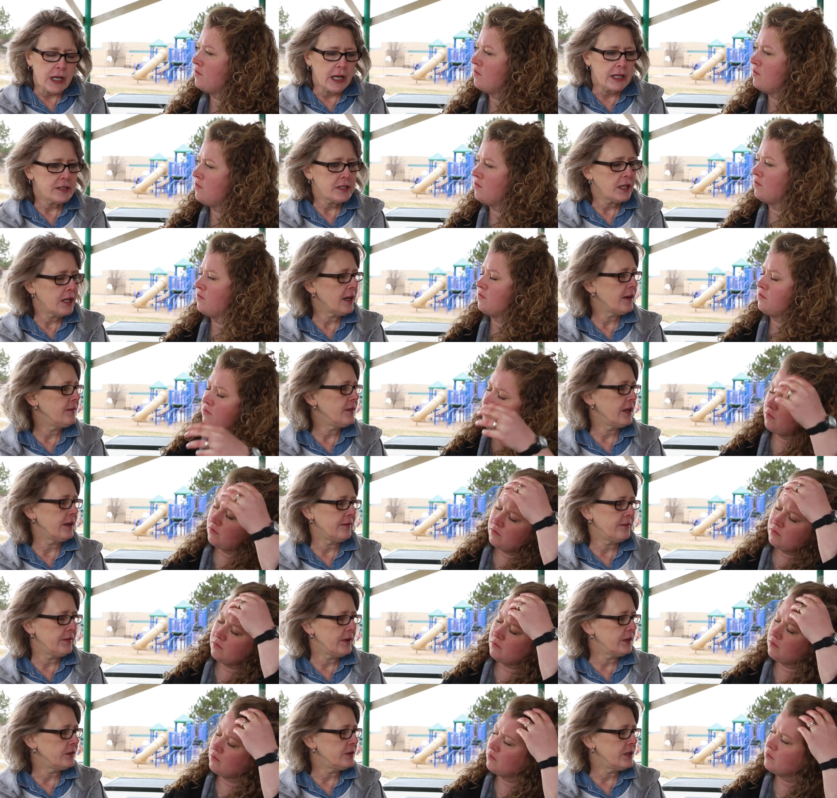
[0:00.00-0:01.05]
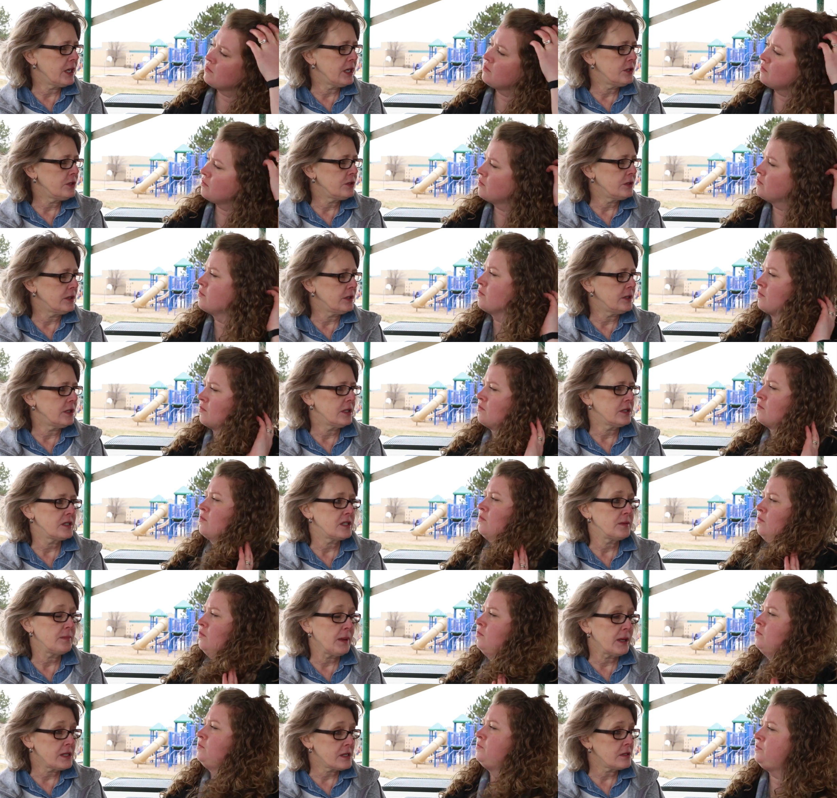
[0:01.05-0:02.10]
Speaker 1: got to have that foundation,
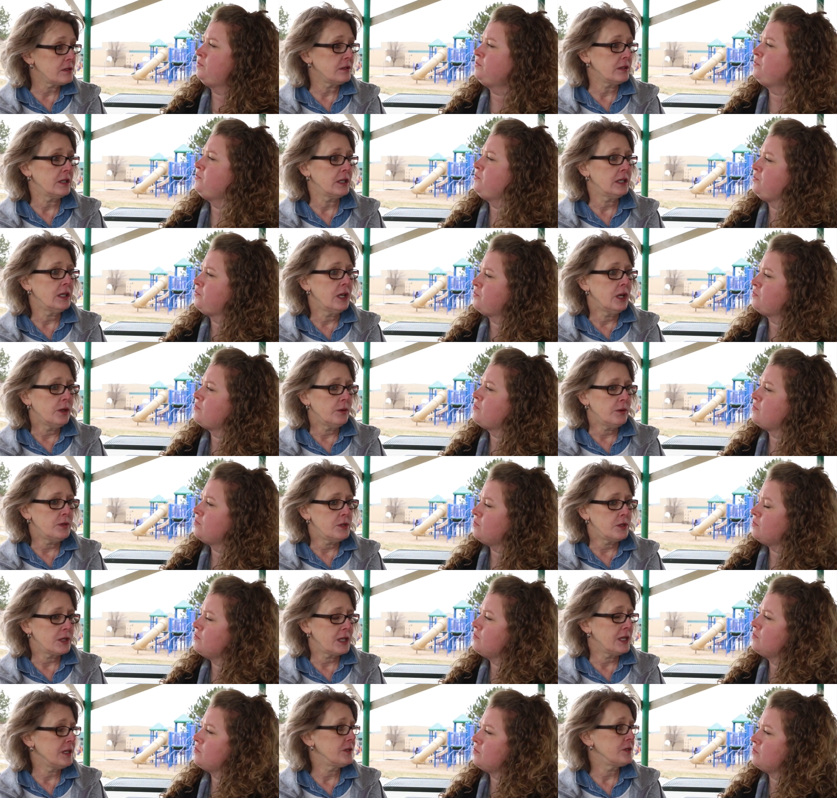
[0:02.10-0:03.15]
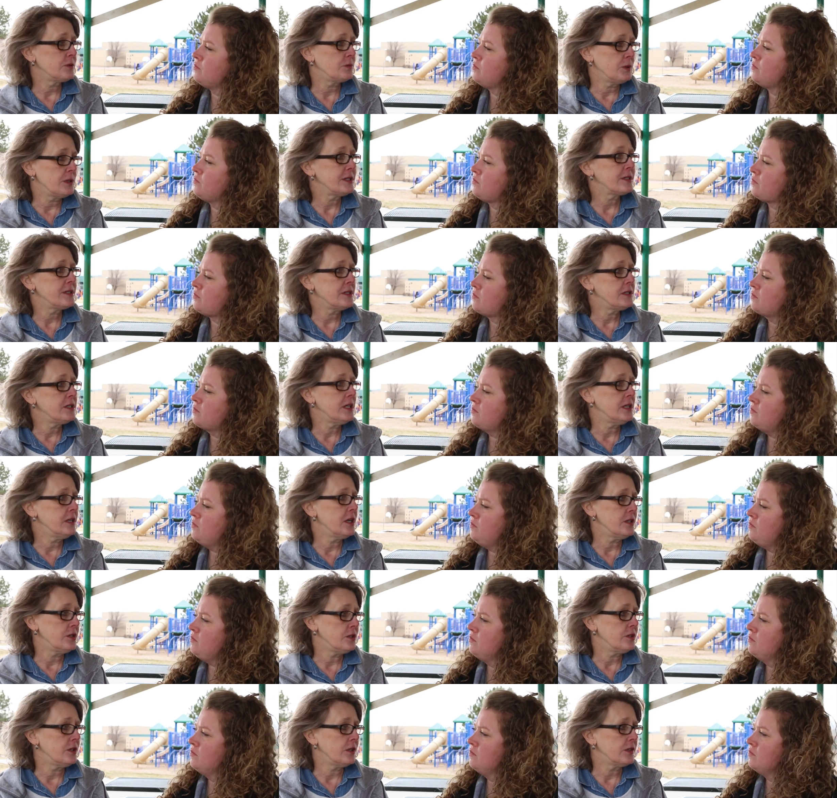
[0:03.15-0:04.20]
especially when your kids reach the
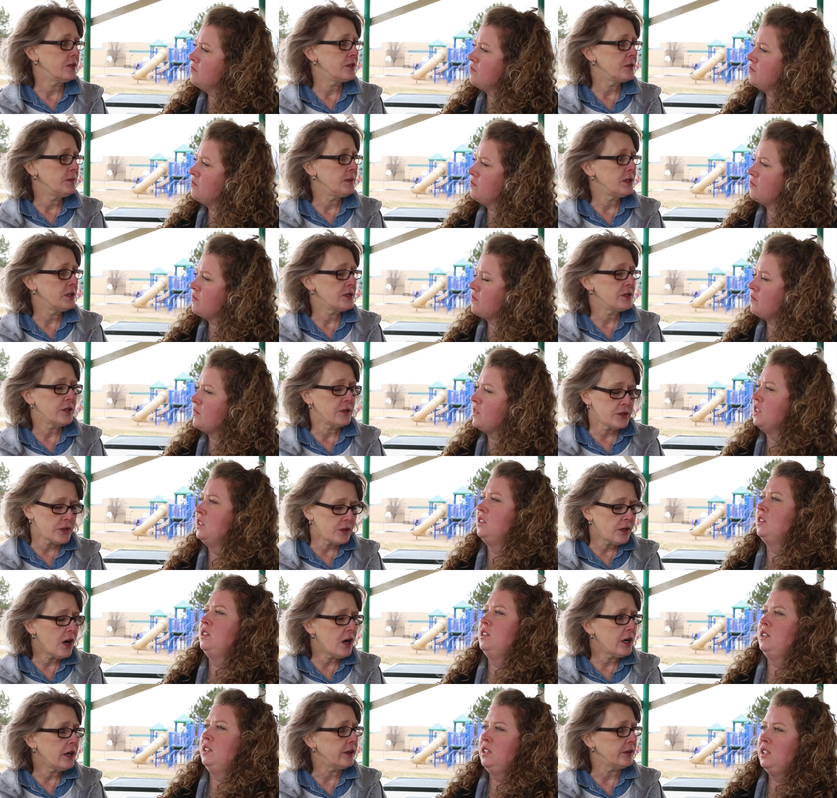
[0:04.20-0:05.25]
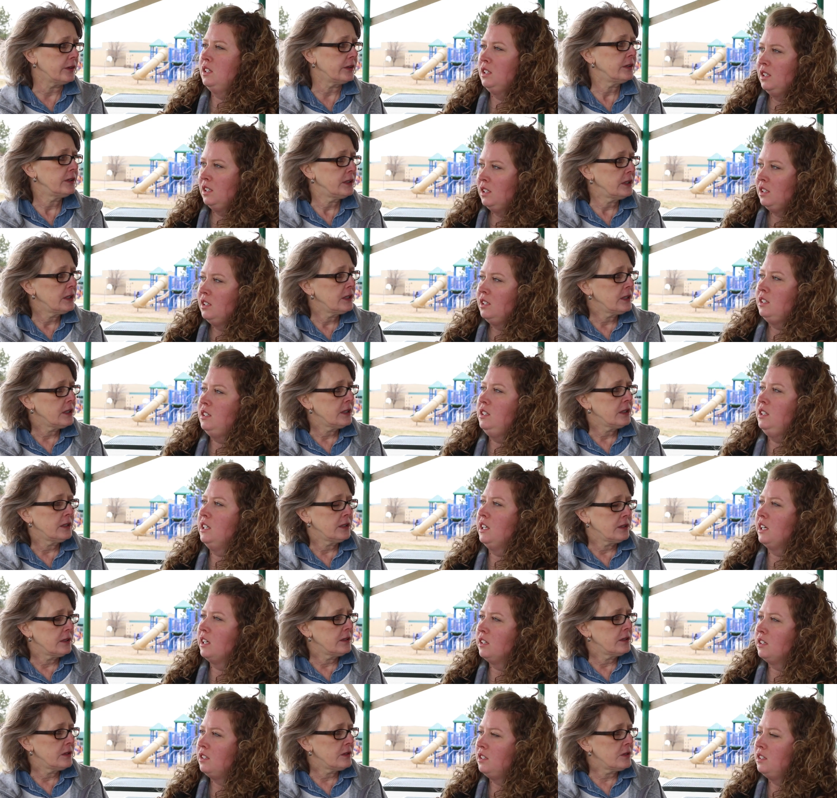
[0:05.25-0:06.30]
teenage years, because those are hard.
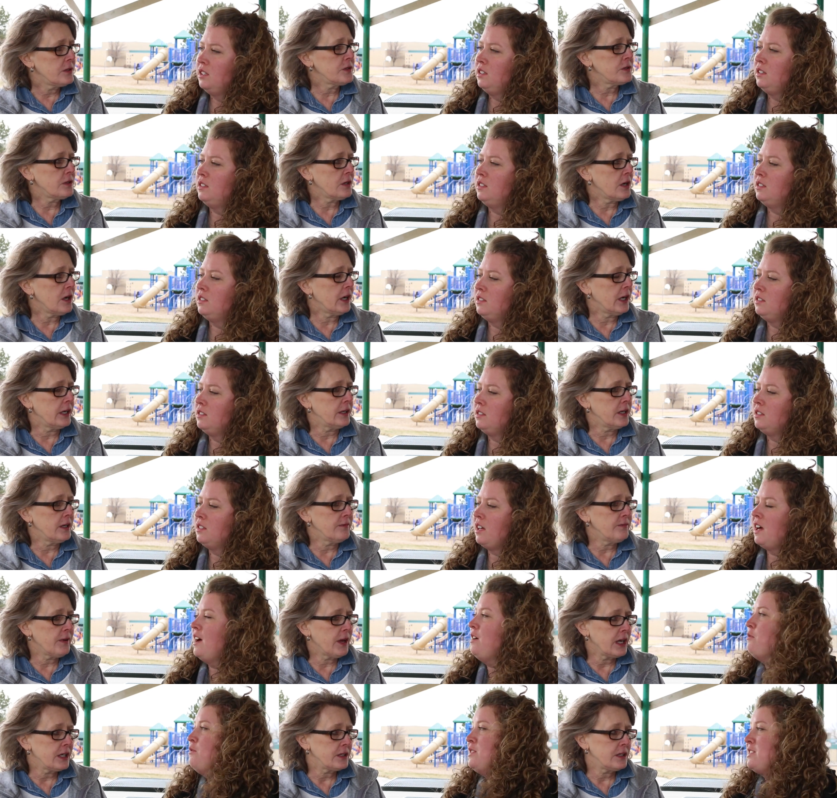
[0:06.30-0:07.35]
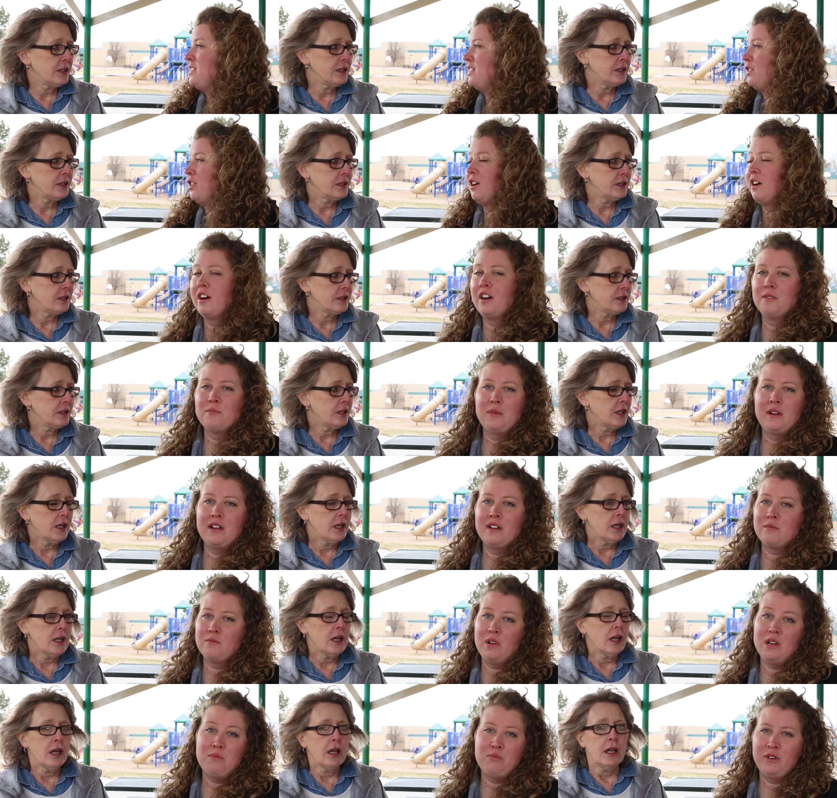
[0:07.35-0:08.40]
Speaker 2: Yeah. Those are hard. In fact, I wasn't hard. My,
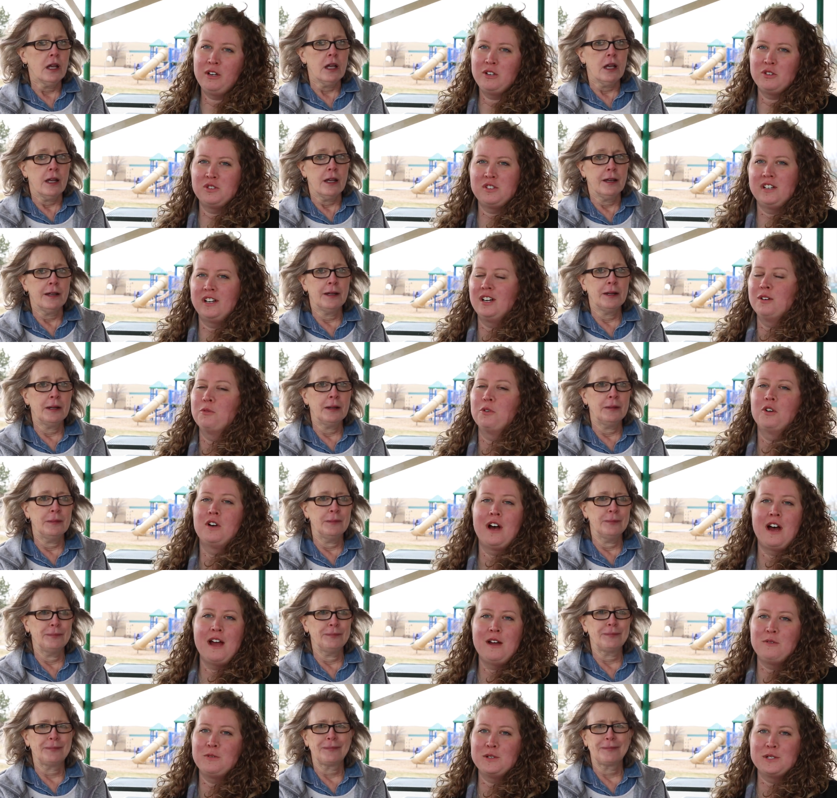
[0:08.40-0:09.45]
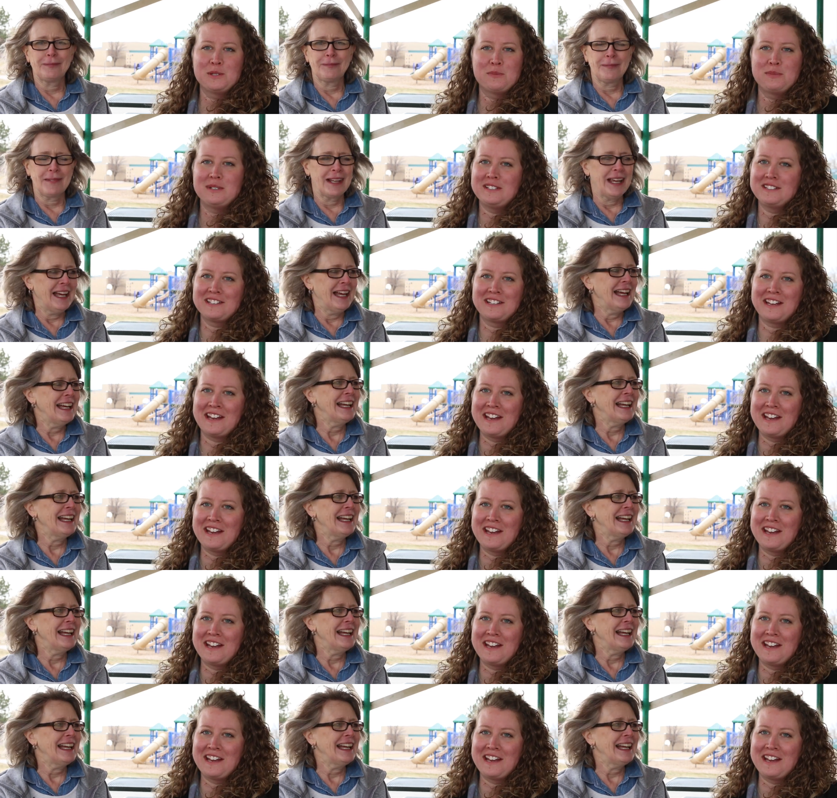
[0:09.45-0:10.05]
my bros are terrible. I was a piece of